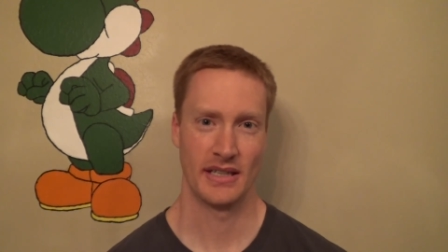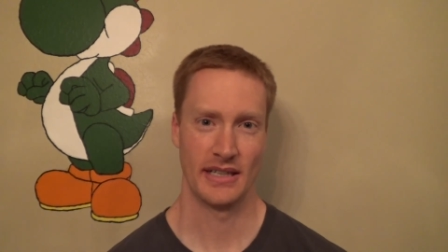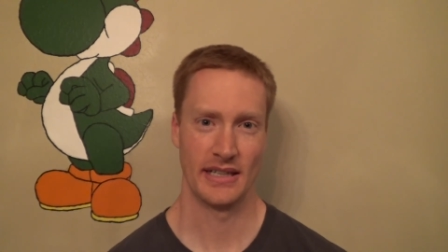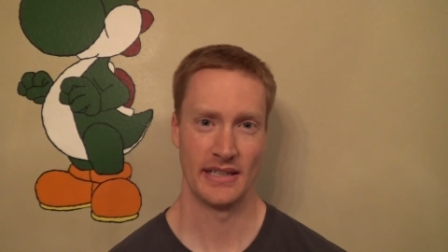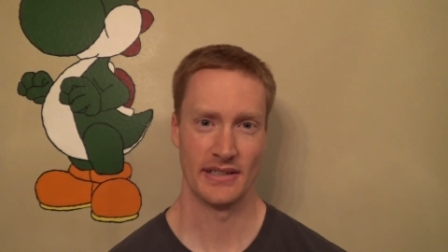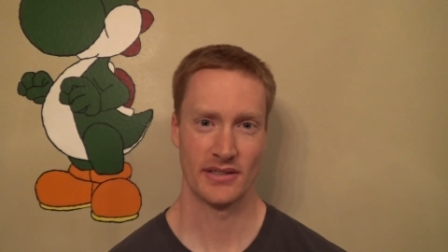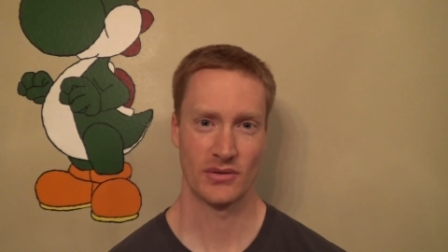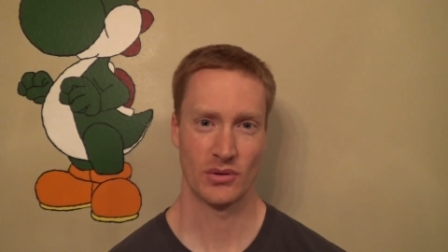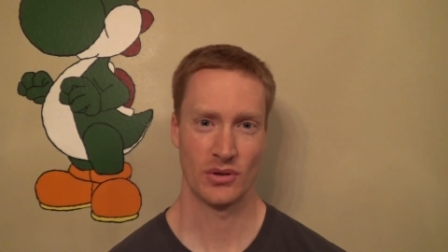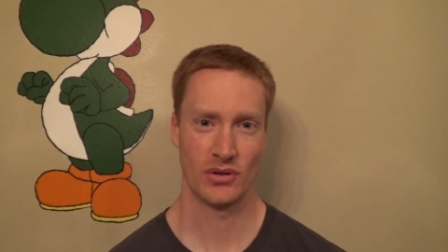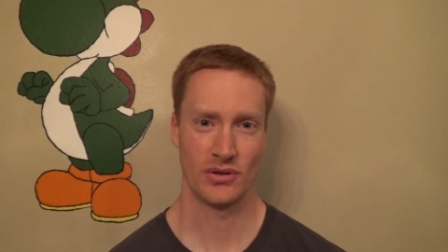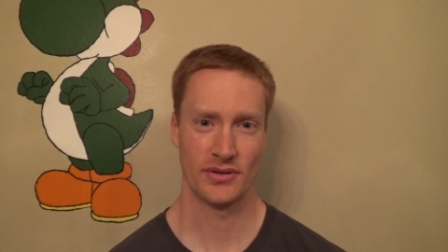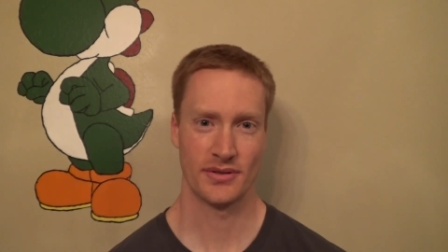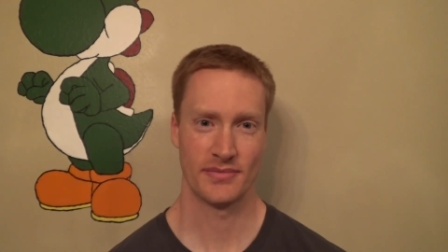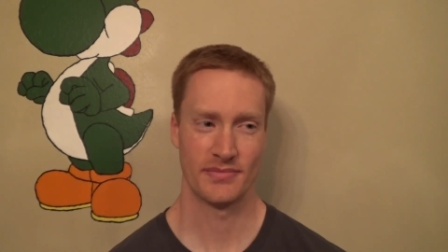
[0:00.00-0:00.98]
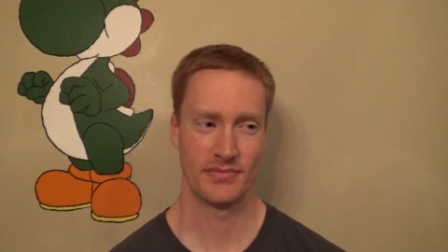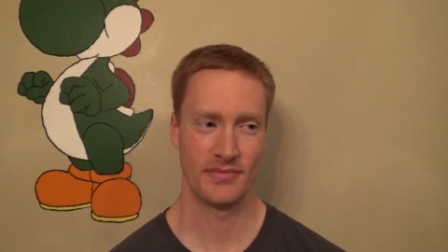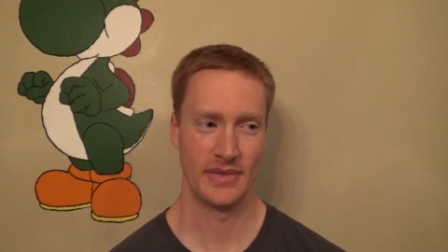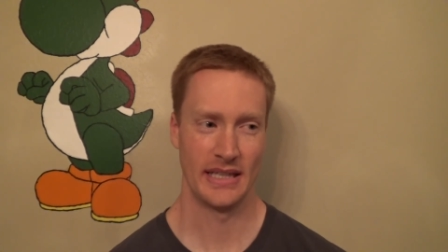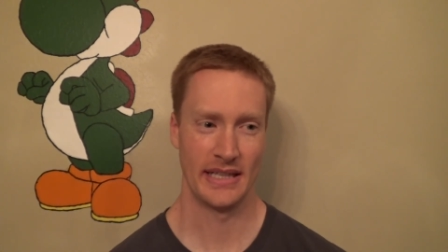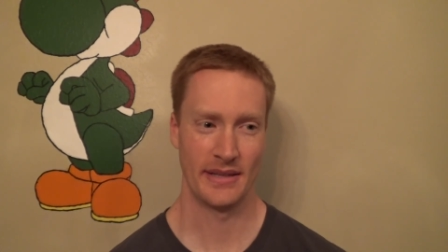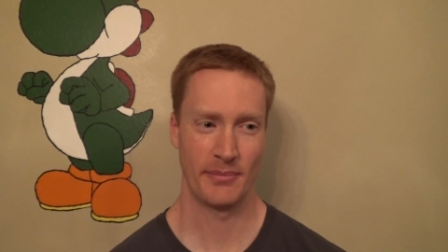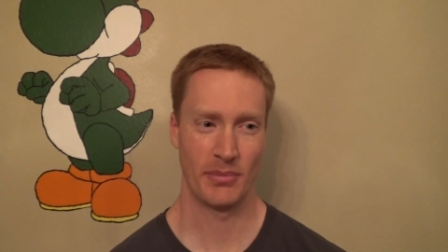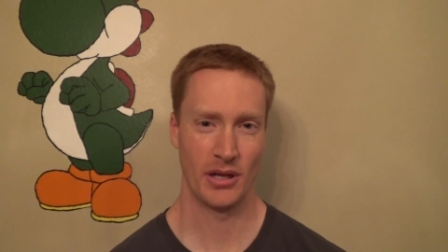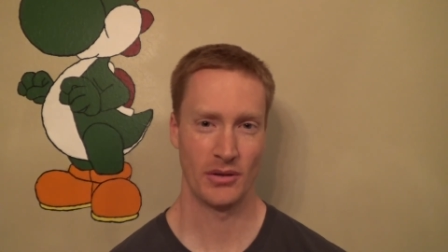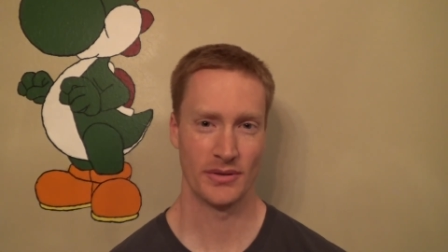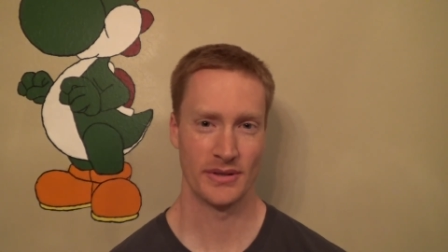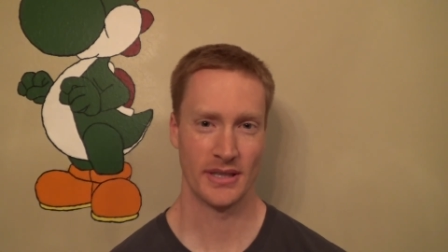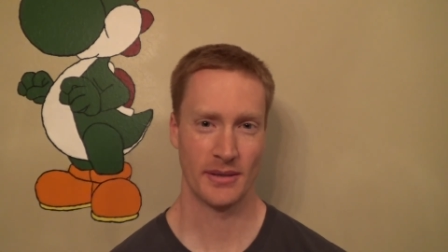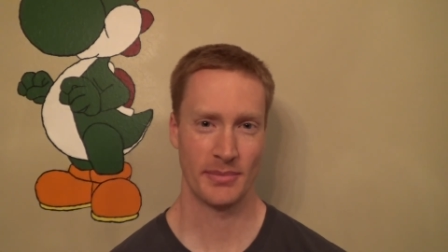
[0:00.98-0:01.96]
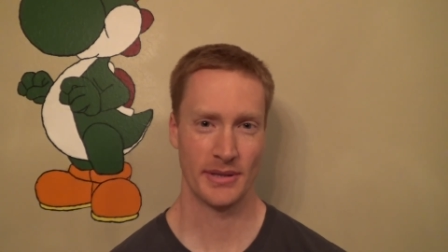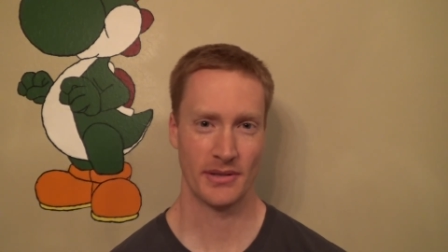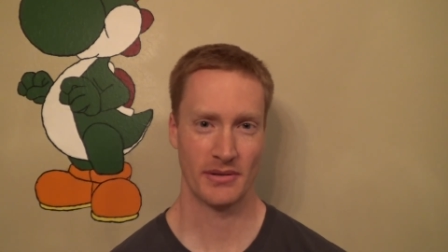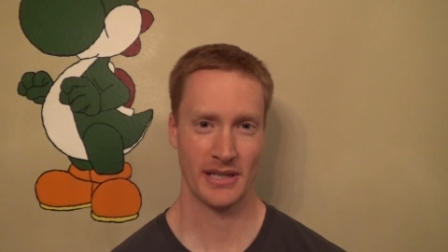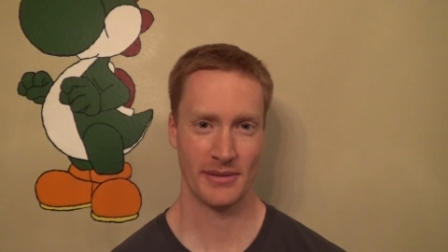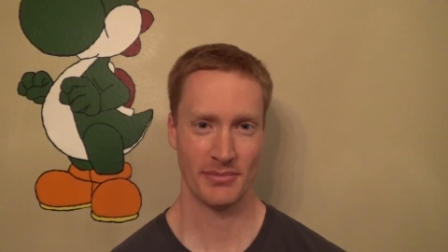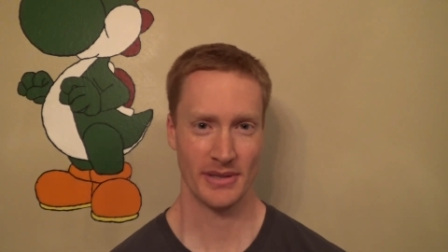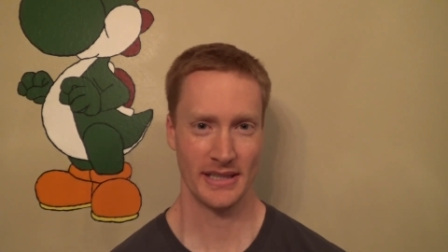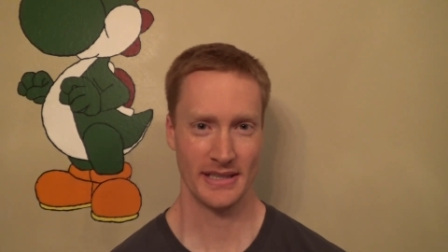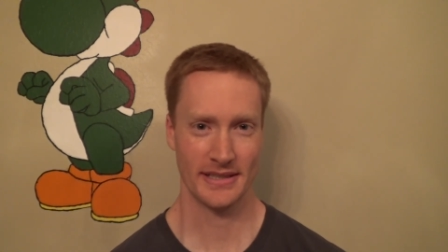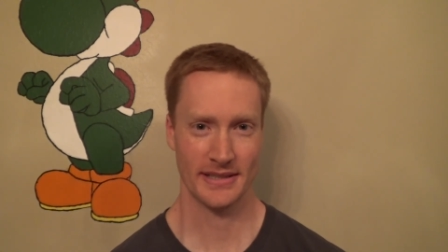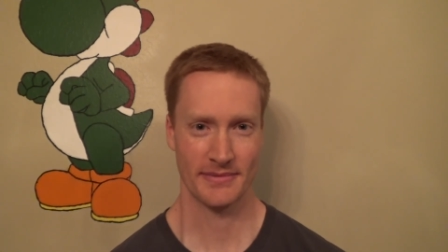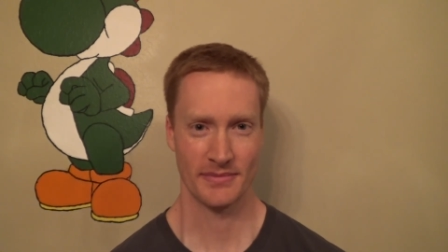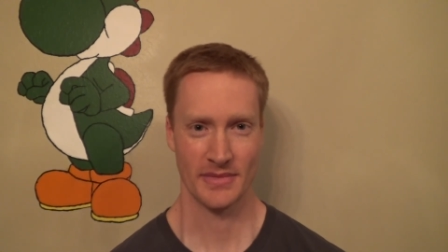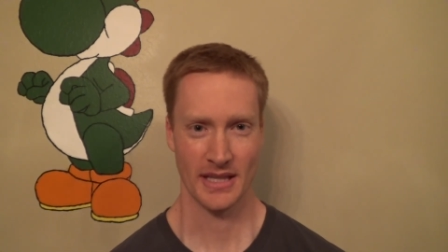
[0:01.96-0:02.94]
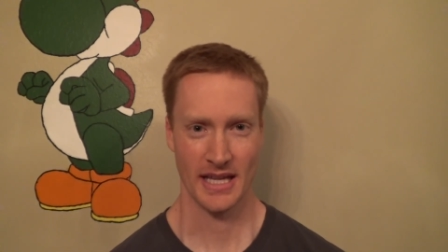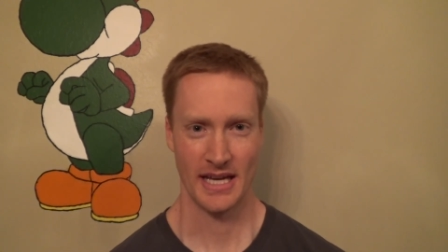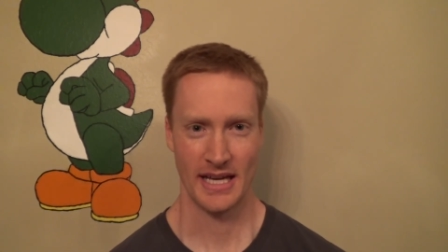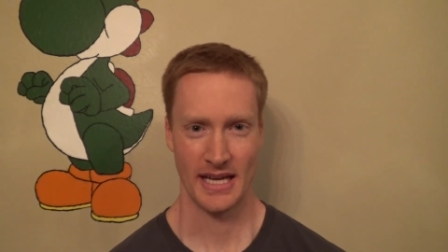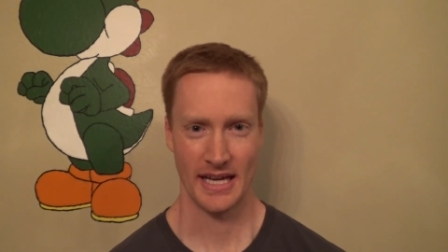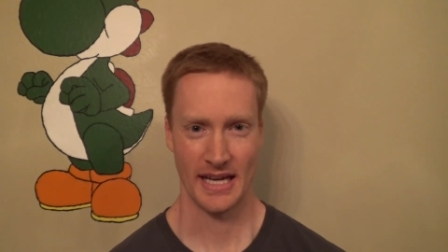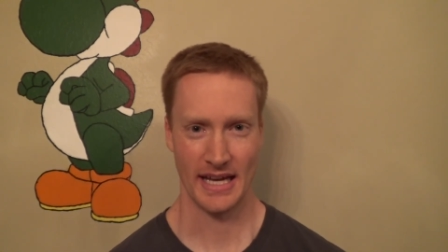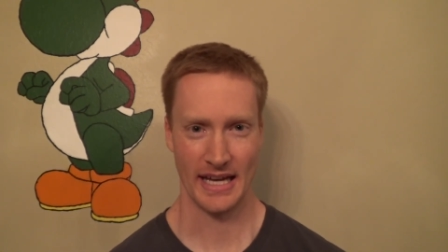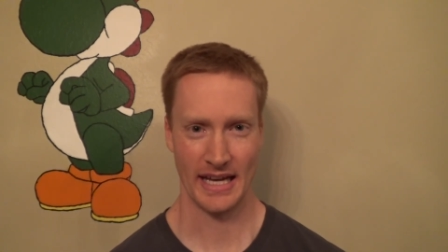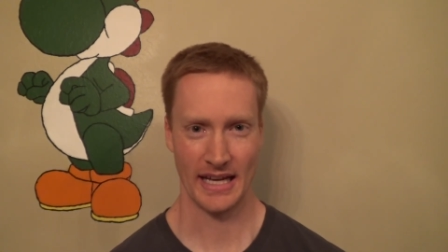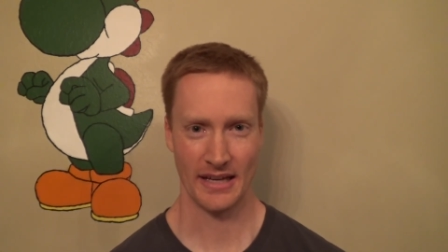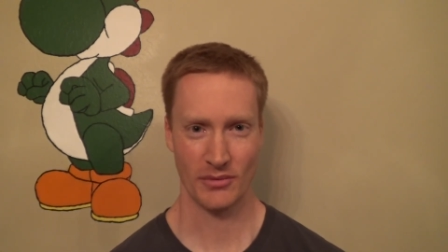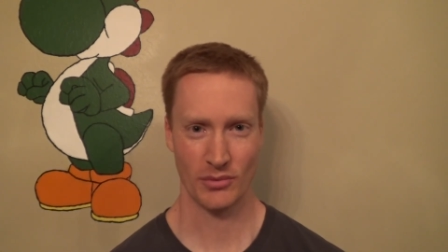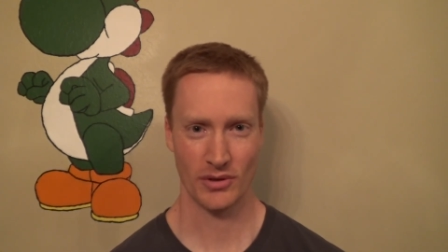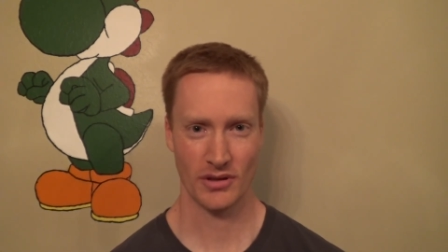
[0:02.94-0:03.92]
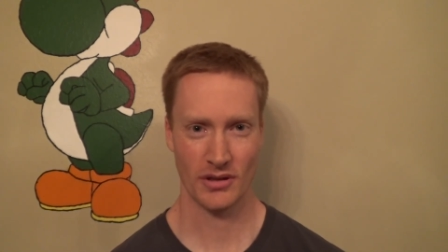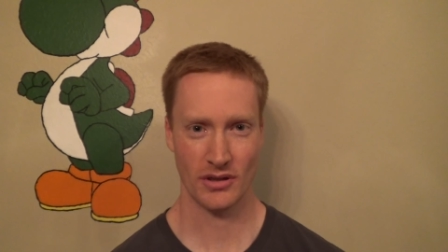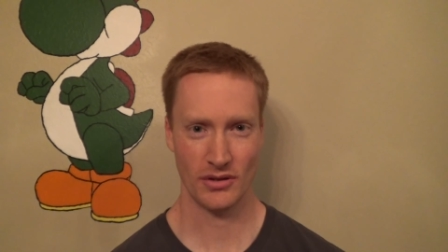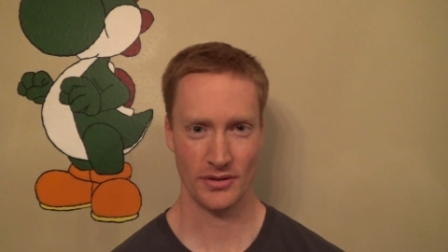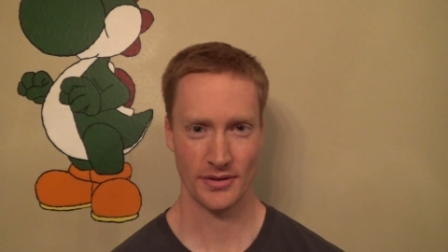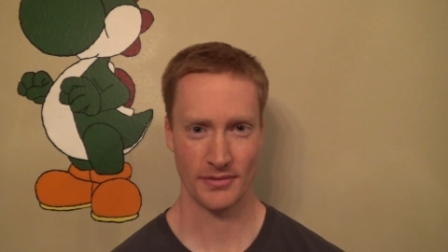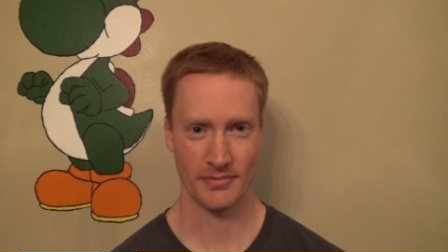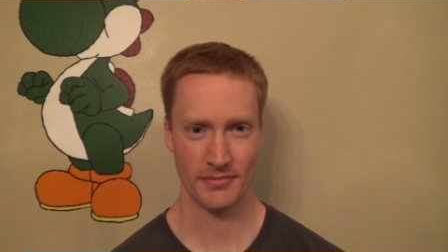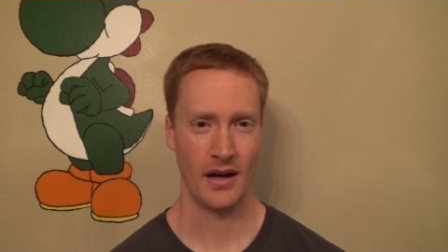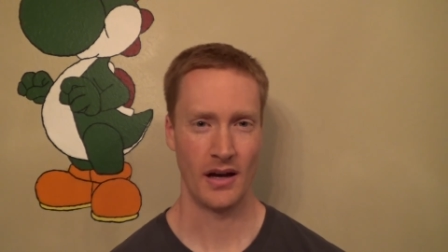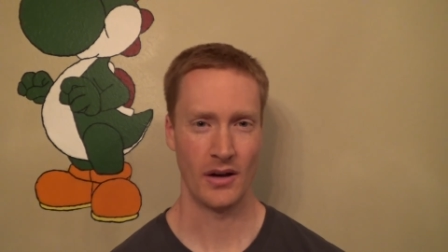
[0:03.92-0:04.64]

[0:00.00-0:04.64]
It scrolls, it blows up in the right place, and we're golden.